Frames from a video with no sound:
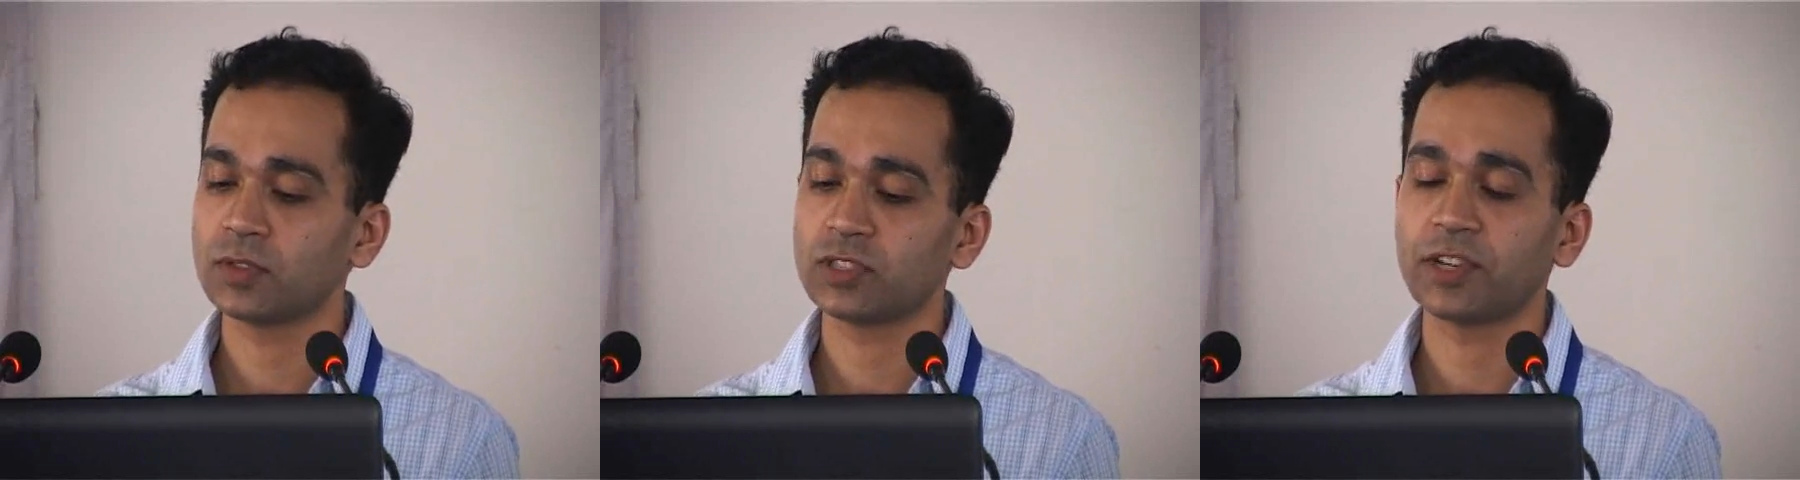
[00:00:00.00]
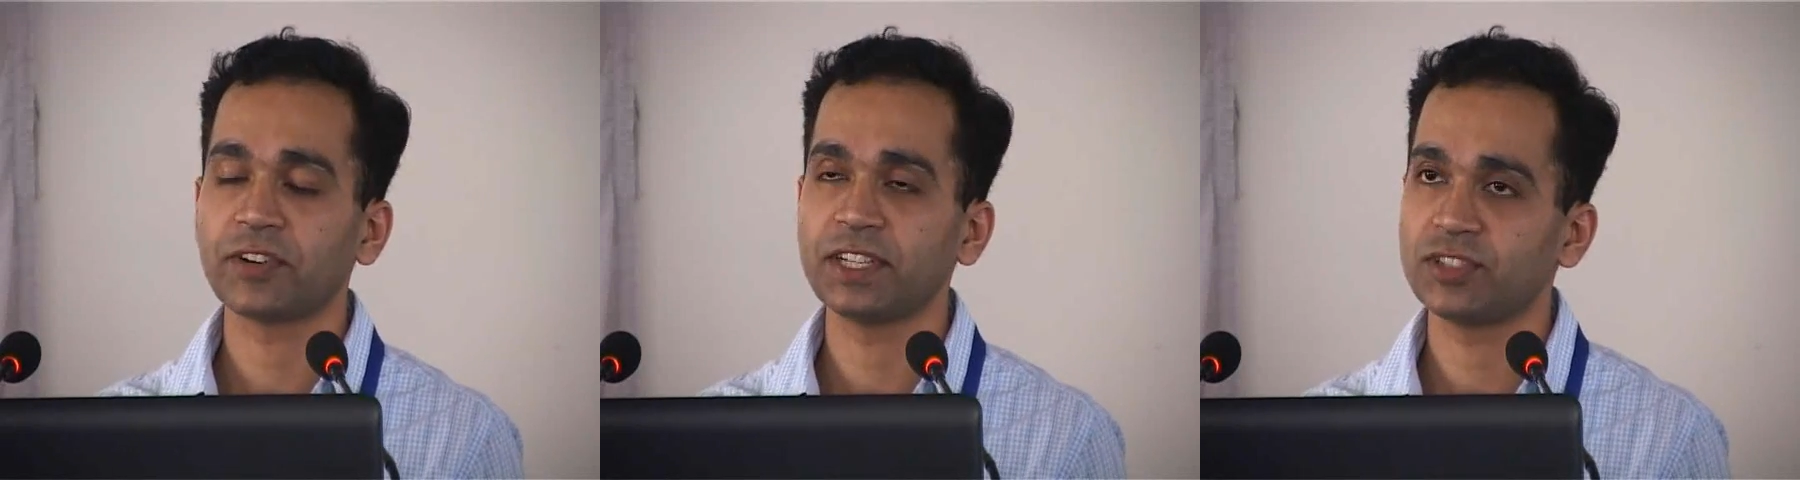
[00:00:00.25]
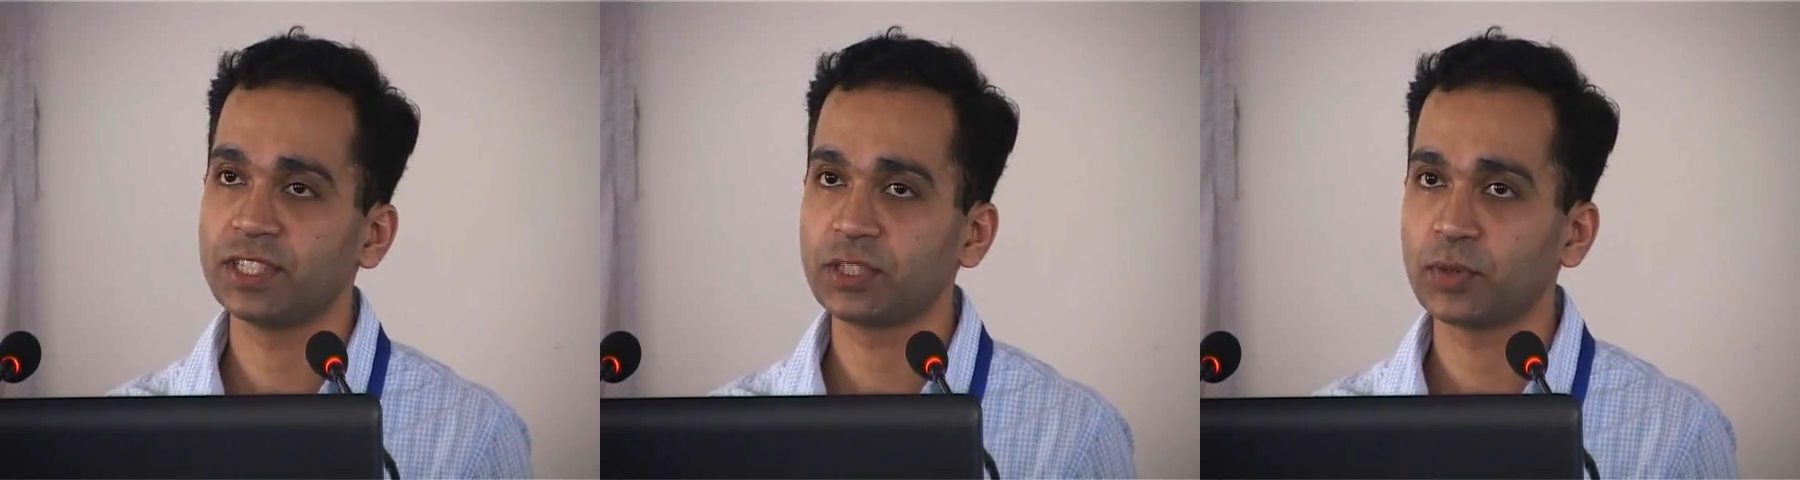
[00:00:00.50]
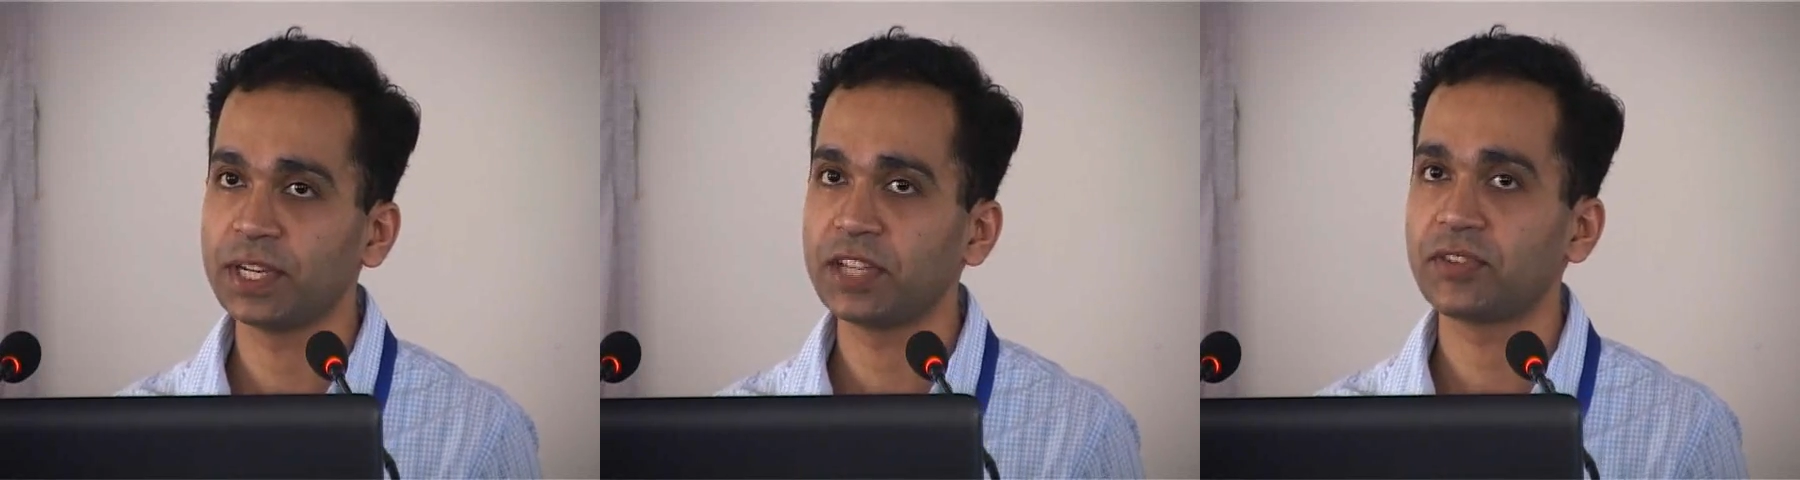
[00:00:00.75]
which are arranged in
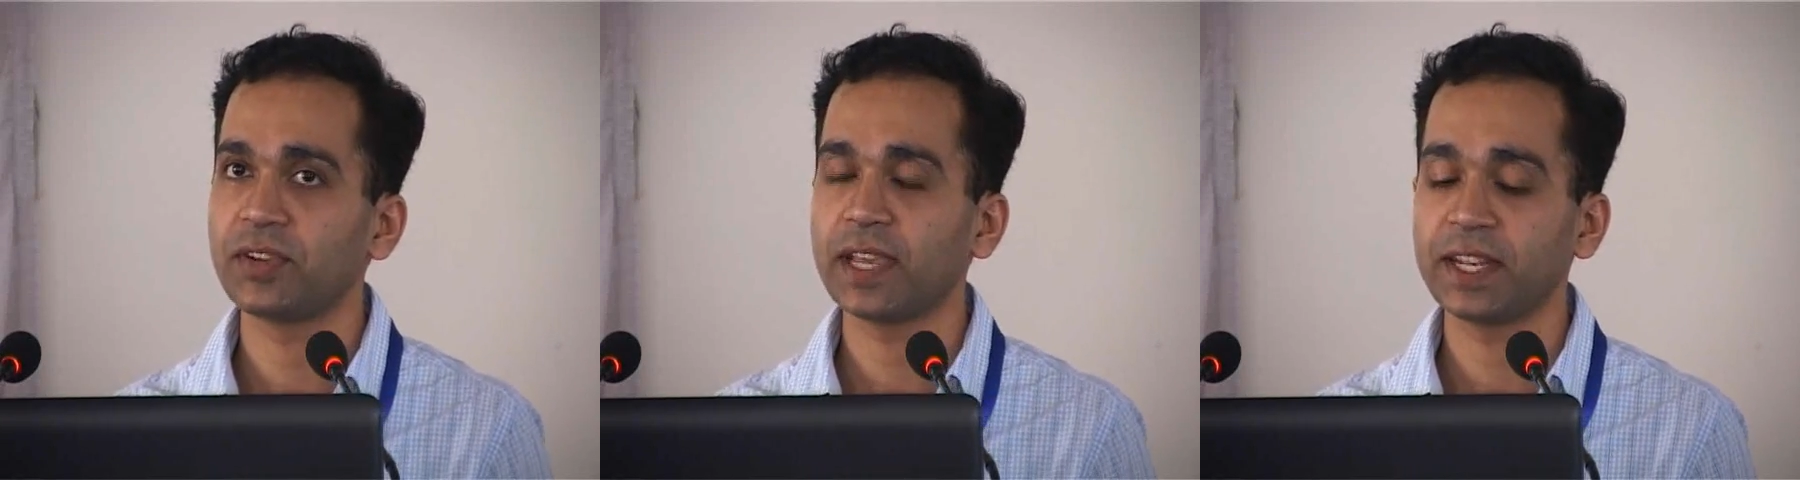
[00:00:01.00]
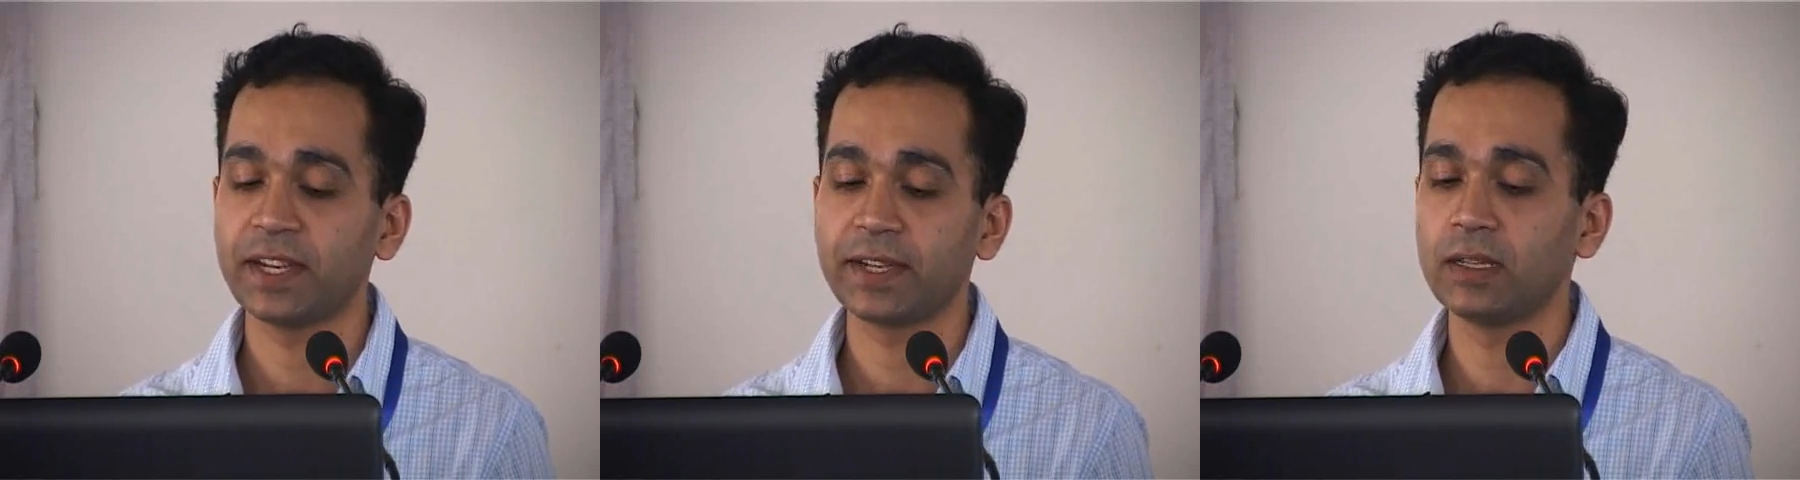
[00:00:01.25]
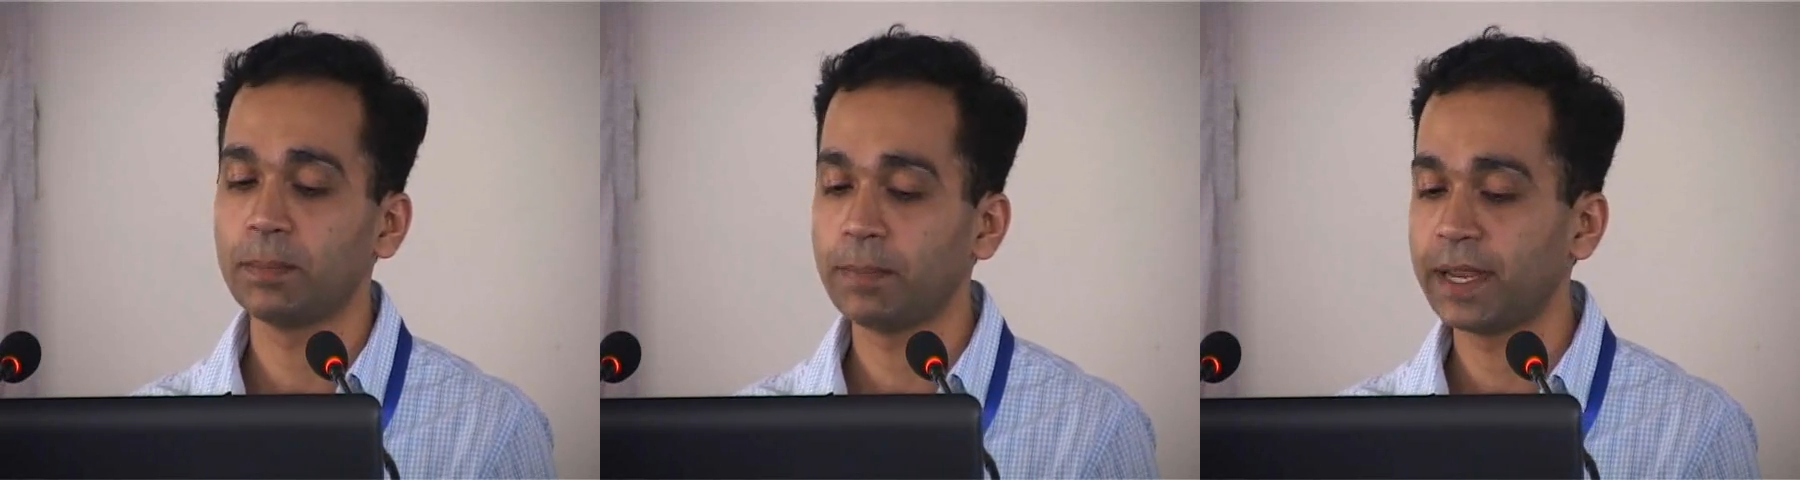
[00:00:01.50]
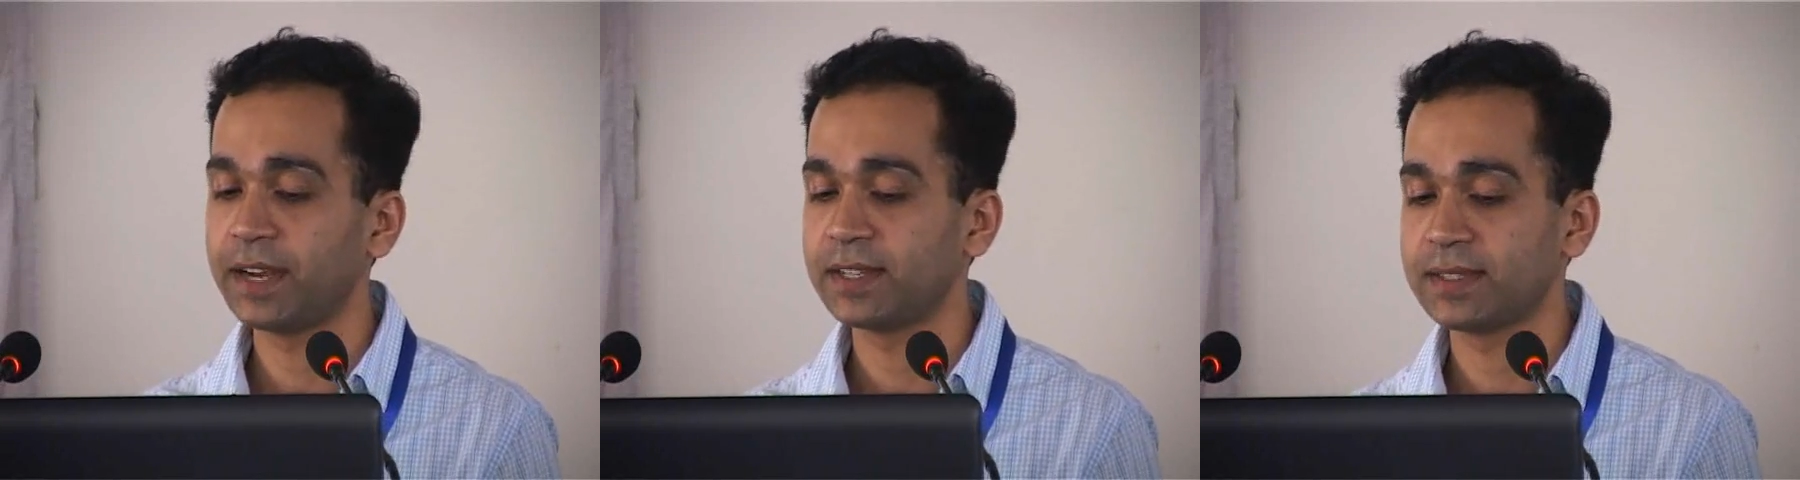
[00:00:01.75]
23 identical
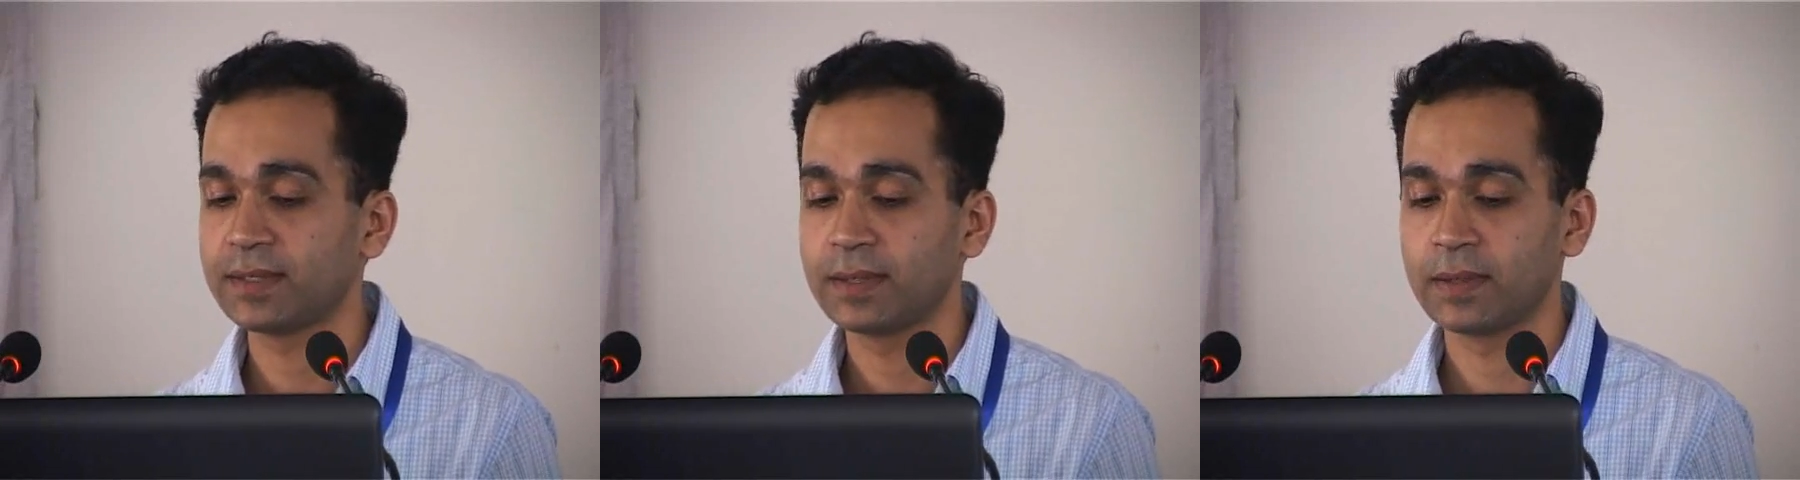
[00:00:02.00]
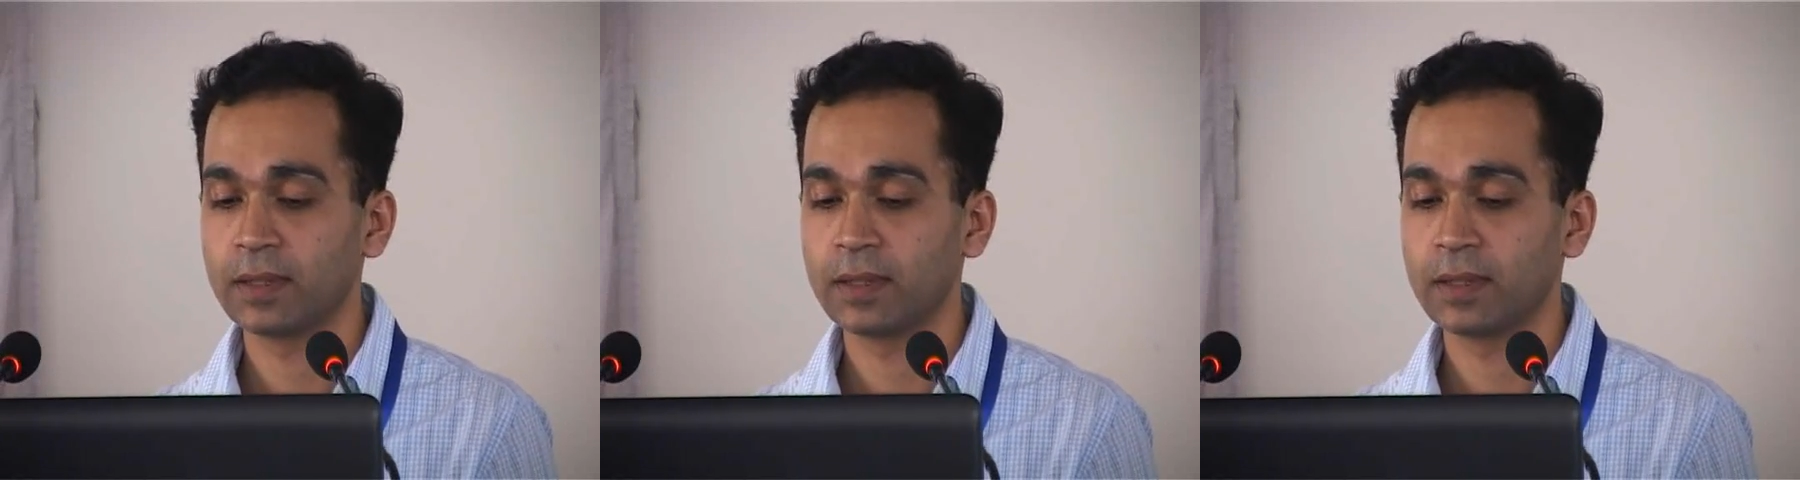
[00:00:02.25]
pairs.